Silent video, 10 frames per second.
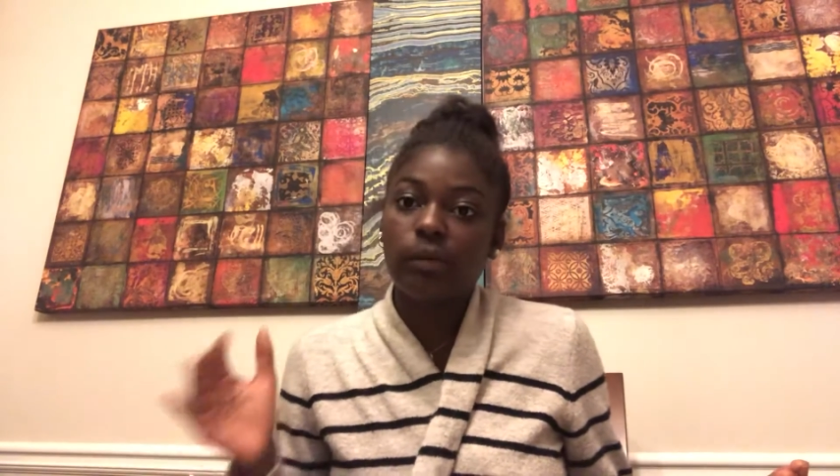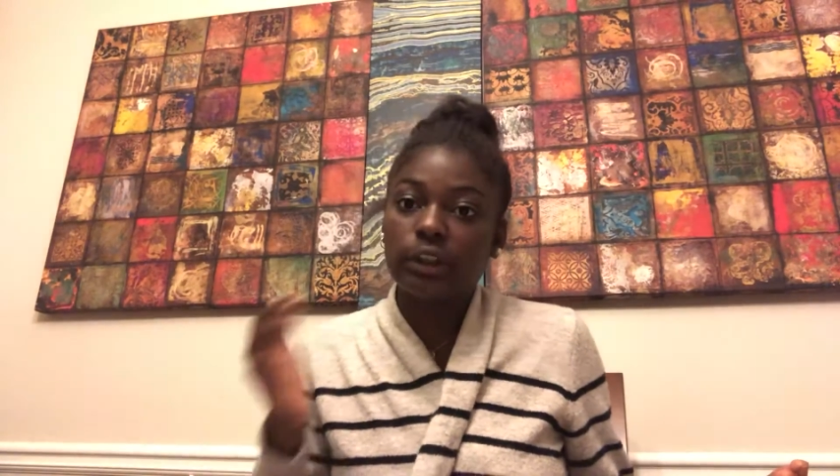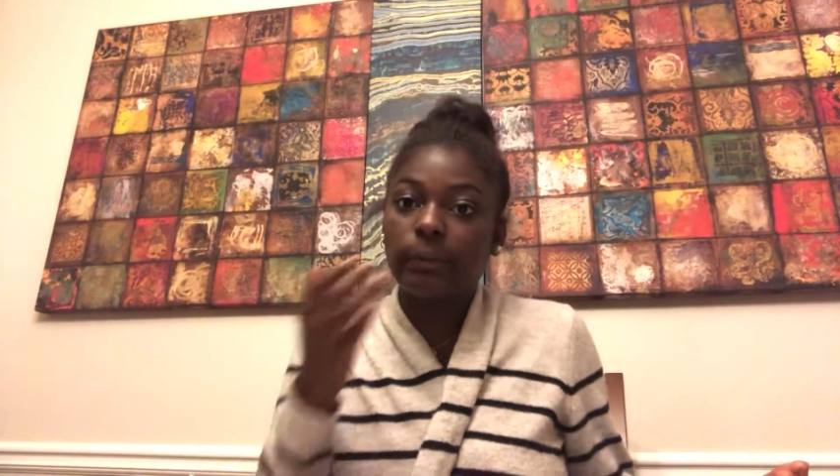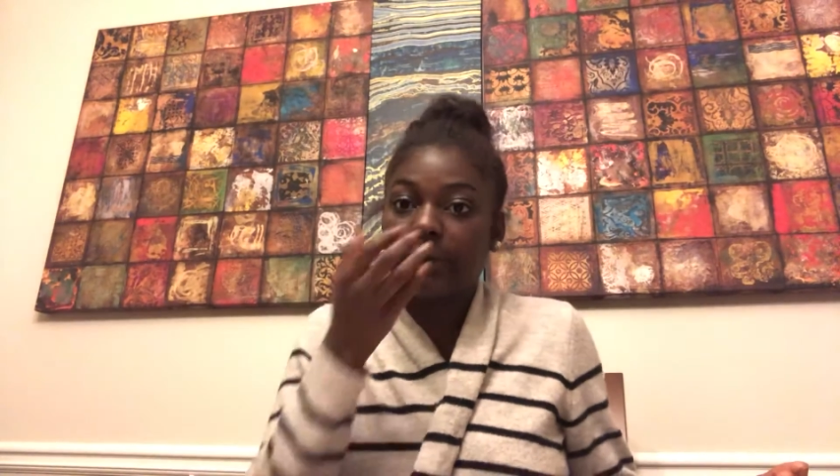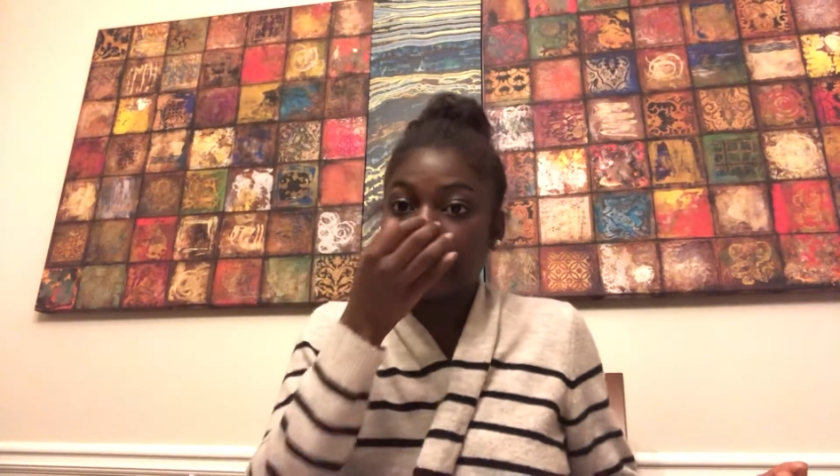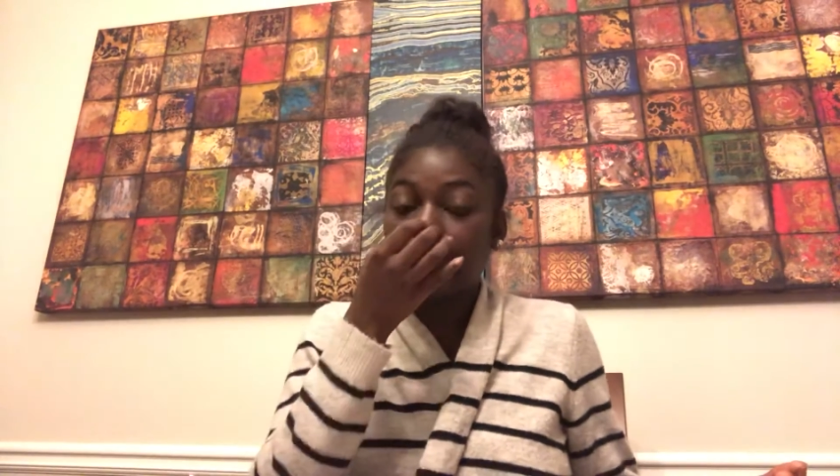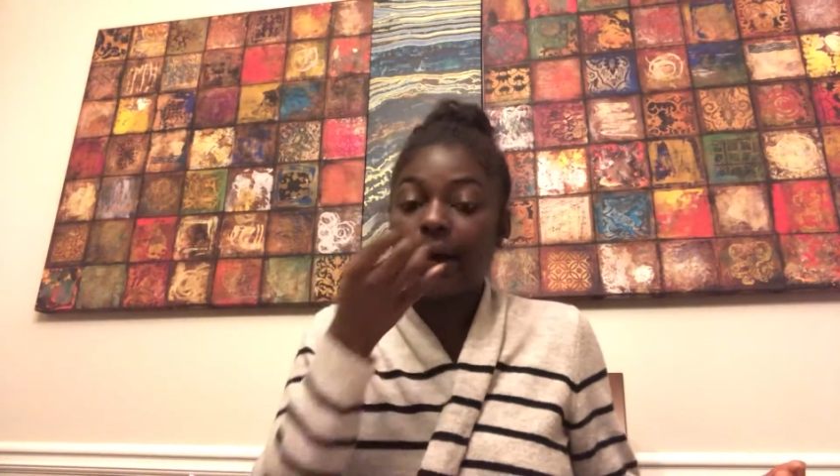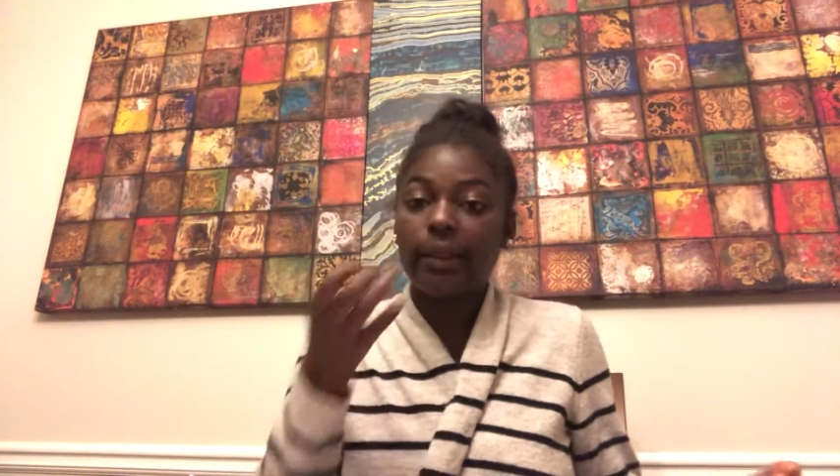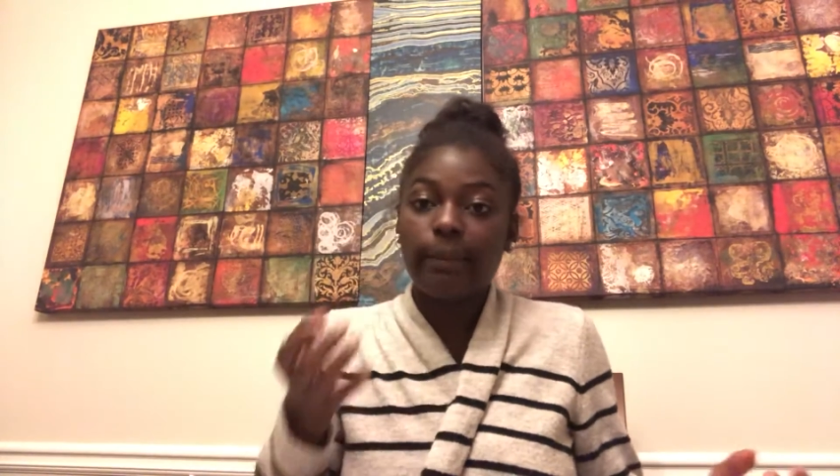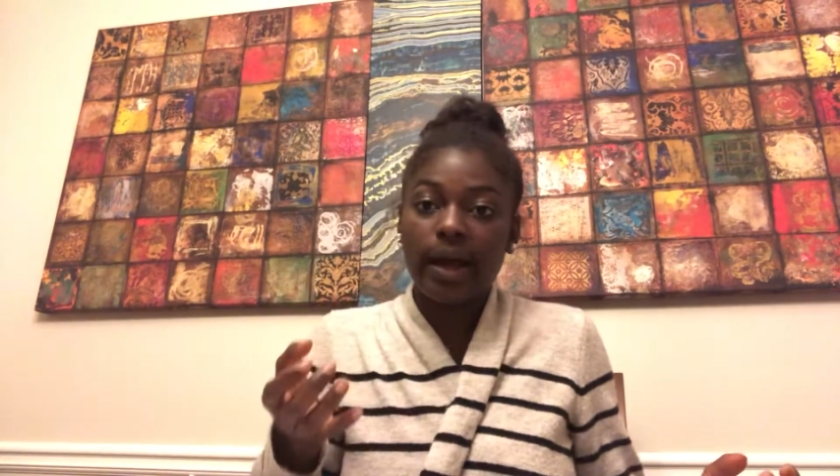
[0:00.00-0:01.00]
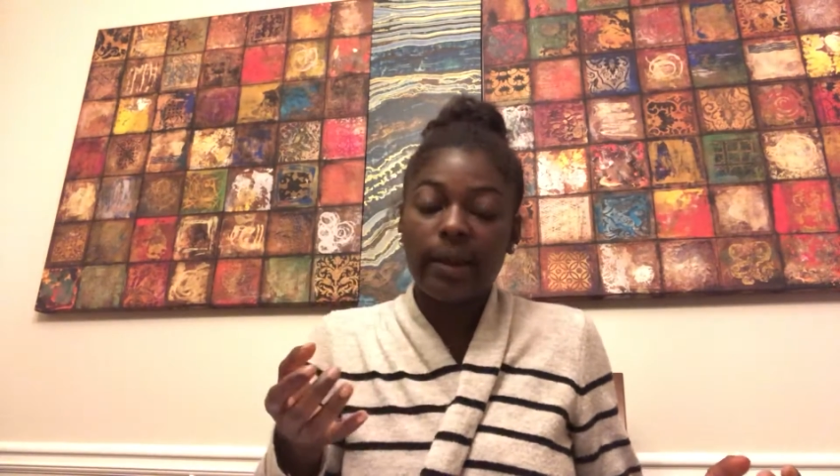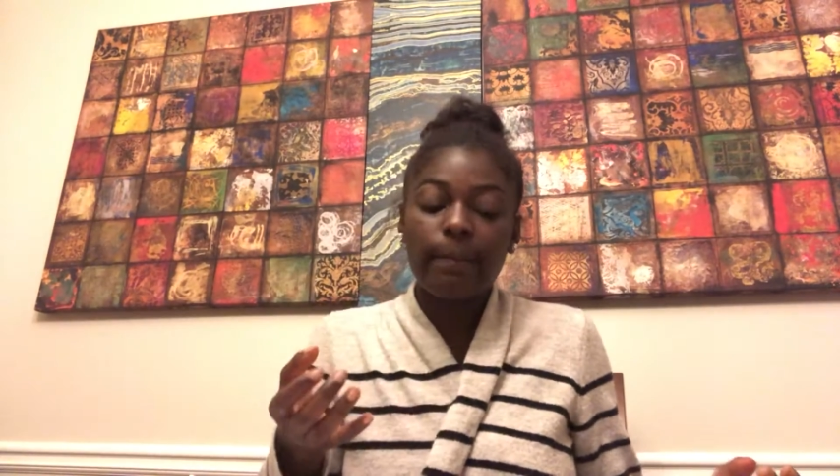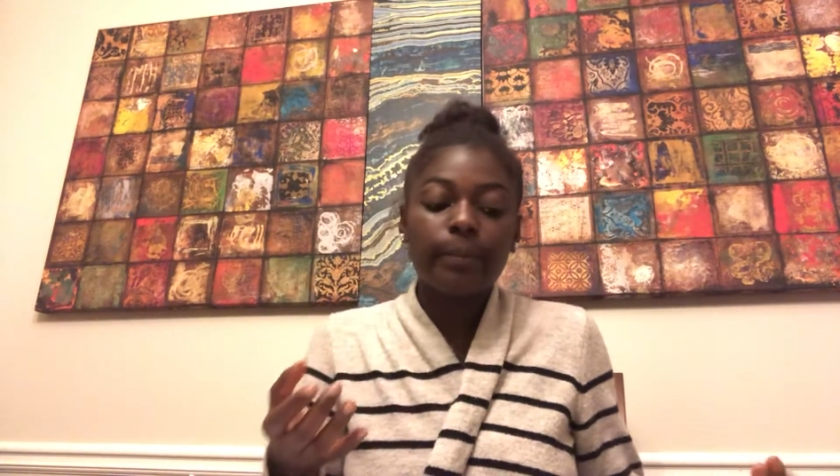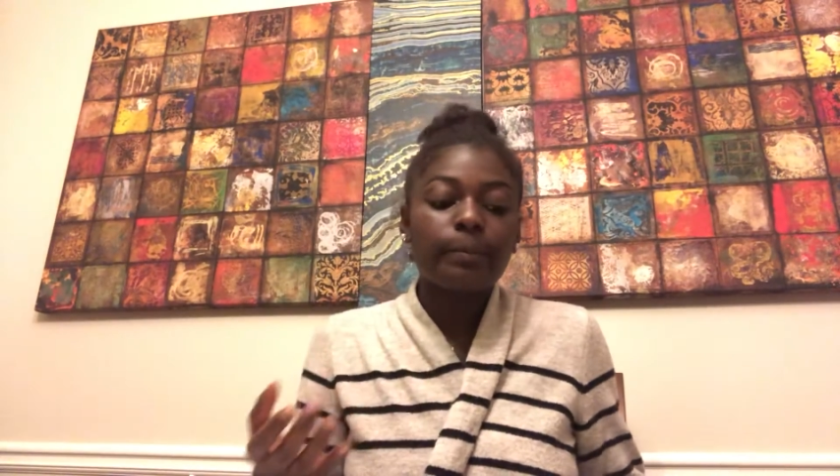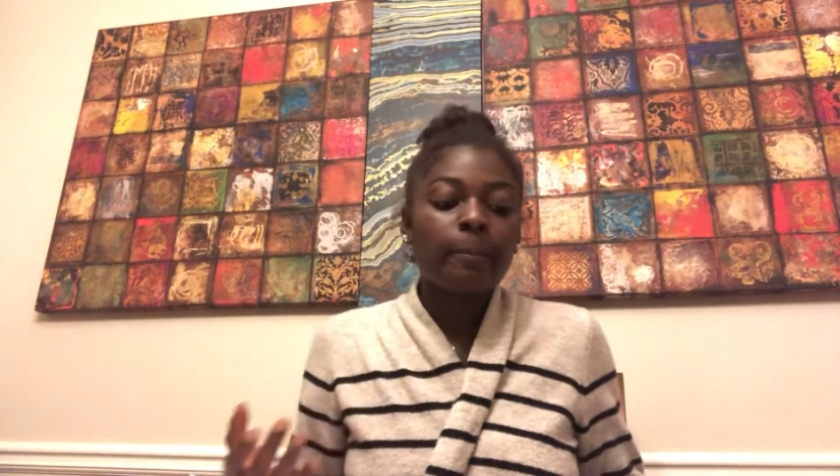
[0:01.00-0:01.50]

was burned by the pipe,